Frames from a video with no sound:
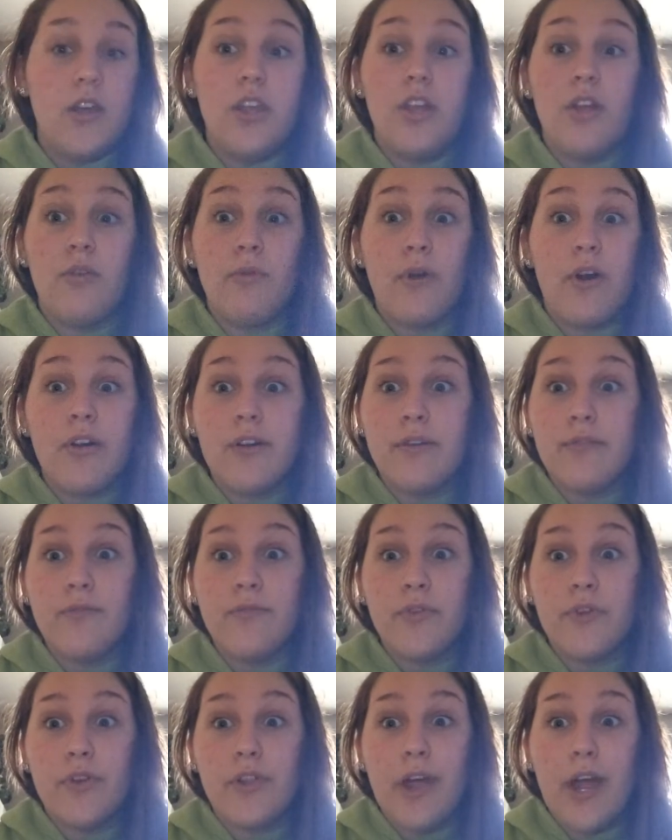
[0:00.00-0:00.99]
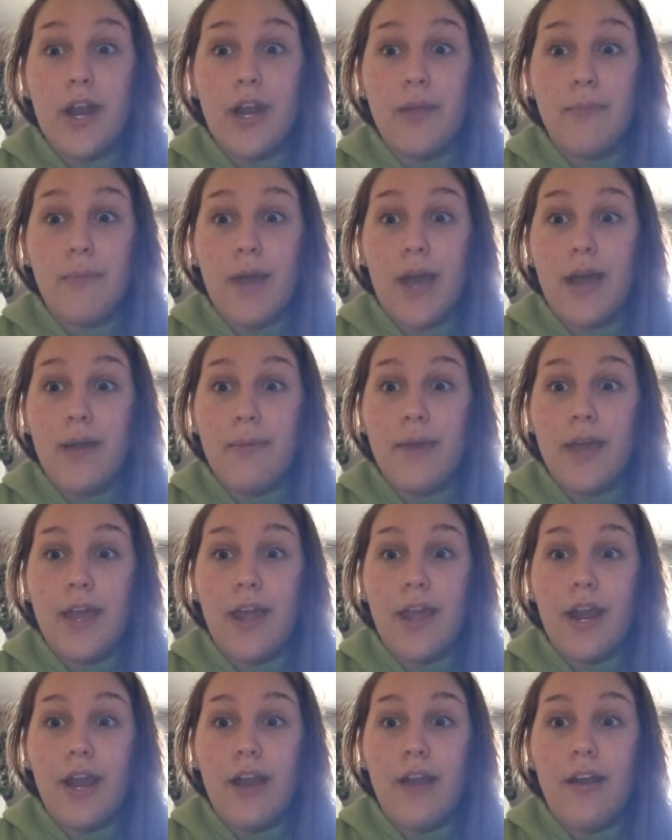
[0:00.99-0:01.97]
you're welcome for letting my
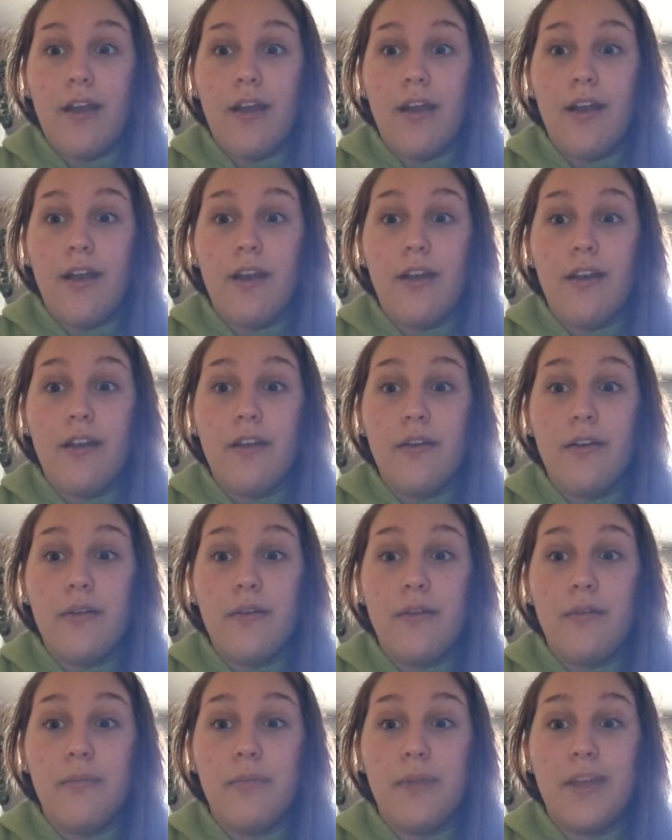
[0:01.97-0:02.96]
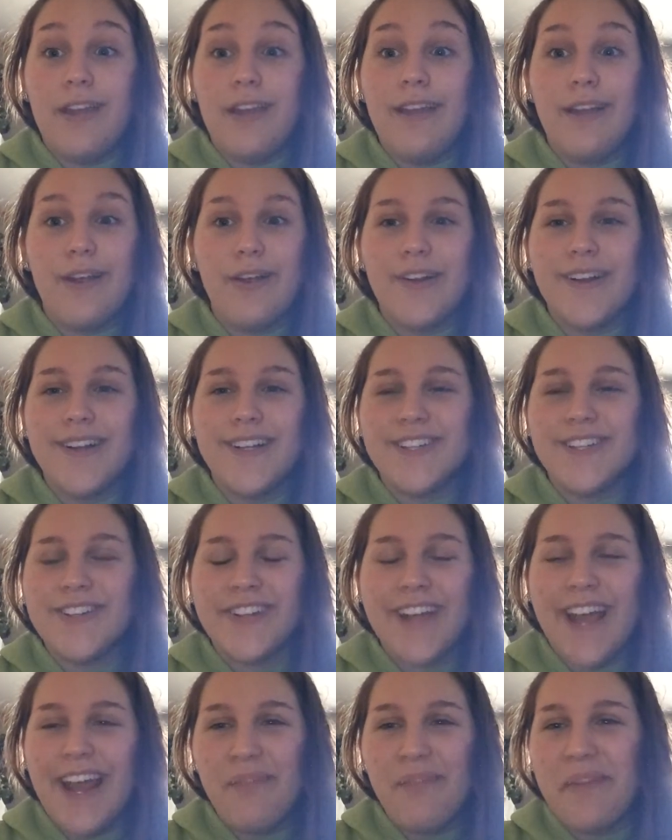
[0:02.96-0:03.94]
pain be your
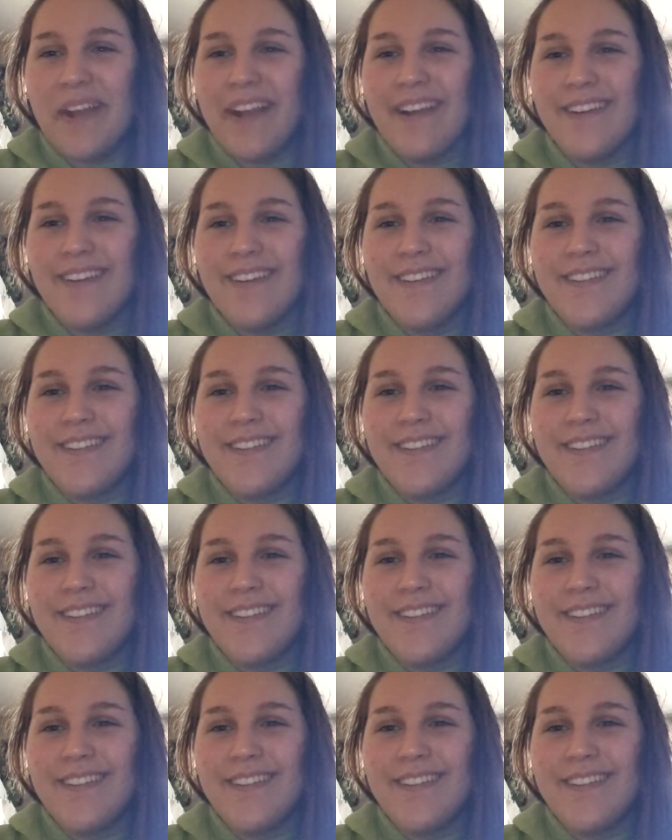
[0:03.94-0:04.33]
entertainment.